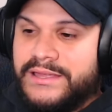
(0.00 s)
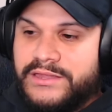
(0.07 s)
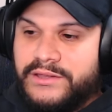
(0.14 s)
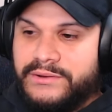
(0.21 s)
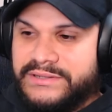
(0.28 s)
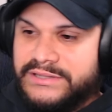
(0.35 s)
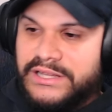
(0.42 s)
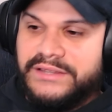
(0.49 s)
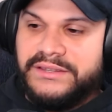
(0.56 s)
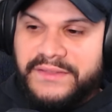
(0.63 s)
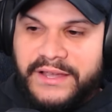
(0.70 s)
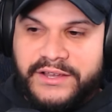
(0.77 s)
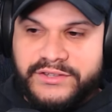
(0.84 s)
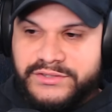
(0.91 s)
There is
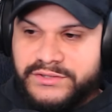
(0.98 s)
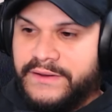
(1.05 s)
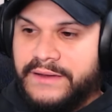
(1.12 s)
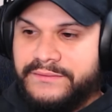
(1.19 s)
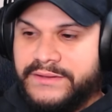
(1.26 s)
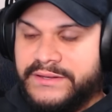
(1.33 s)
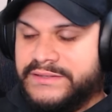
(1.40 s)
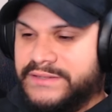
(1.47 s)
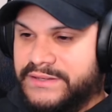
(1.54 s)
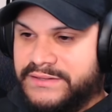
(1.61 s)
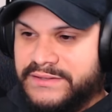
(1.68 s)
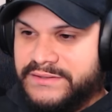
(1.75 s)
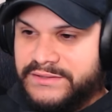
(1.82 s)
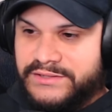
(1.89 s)
nothing that can survive this.
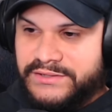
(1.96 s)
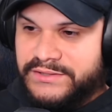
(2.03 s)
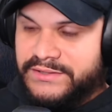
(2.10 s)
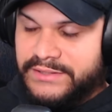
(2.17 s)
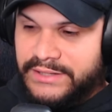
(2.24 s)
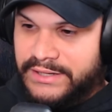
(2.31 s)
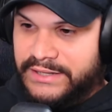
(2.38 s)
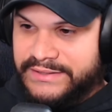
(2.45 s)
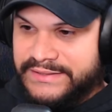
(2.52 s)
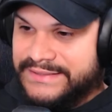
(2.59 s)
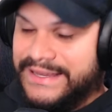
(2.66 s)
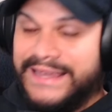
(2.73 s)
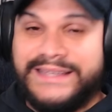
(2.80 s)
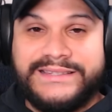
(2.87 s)
This is just an
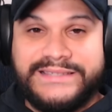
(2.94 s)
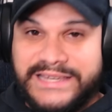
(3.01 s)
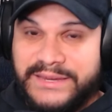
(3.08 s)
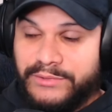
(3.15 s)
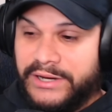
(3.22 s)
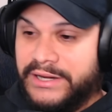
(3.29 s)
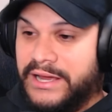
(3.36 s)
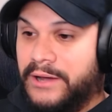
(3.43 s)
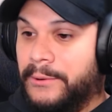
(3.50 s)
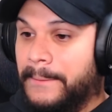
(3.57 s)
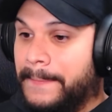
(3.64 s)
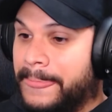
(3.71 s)
insane team right now.